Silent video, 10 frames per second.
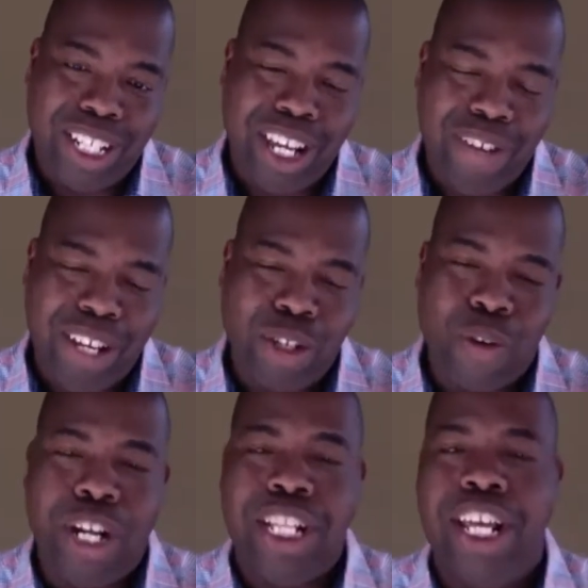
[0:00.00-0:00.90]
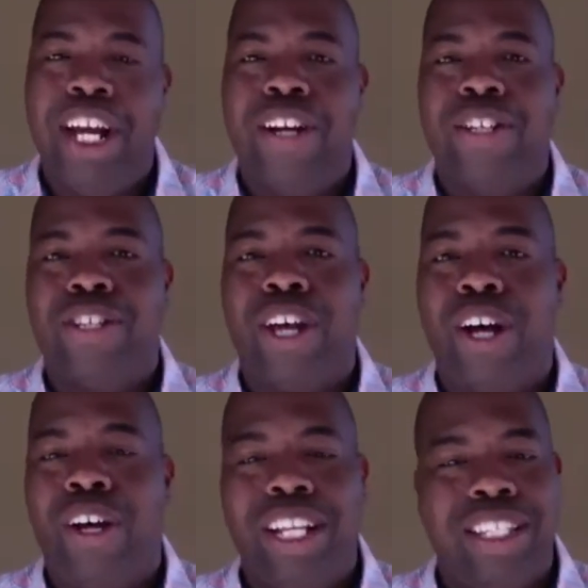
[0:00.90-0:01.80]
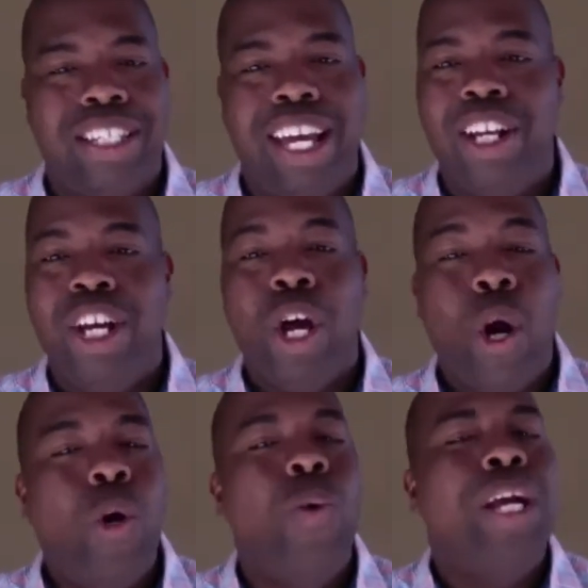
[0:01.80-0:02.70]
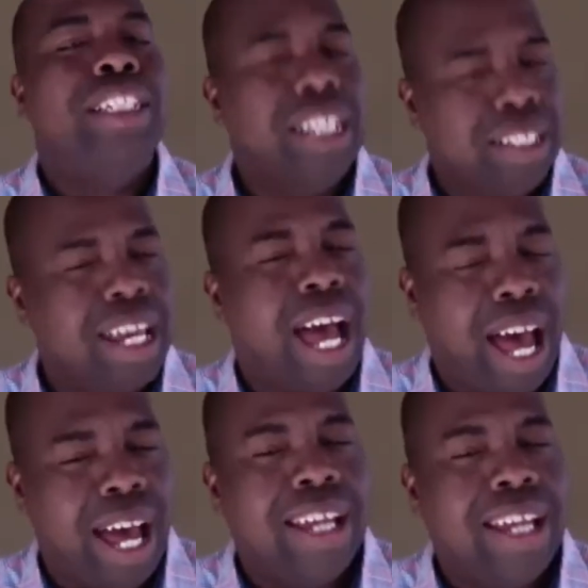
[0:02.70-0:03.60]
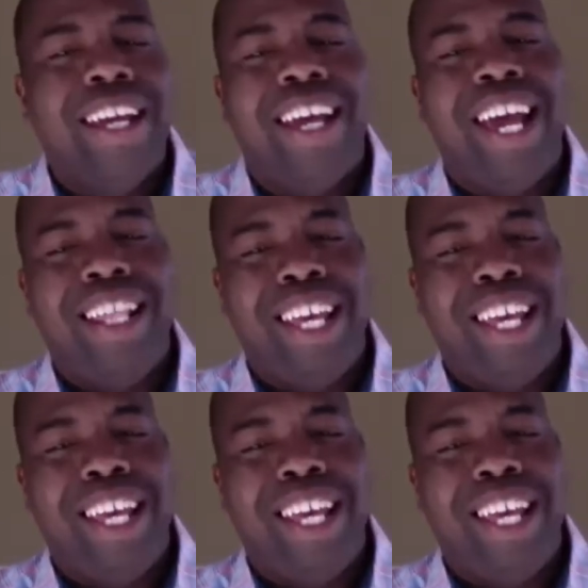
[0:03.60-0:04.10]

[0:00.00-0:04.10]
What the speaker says: TV screen there and saw and said, "Who is this guy?" And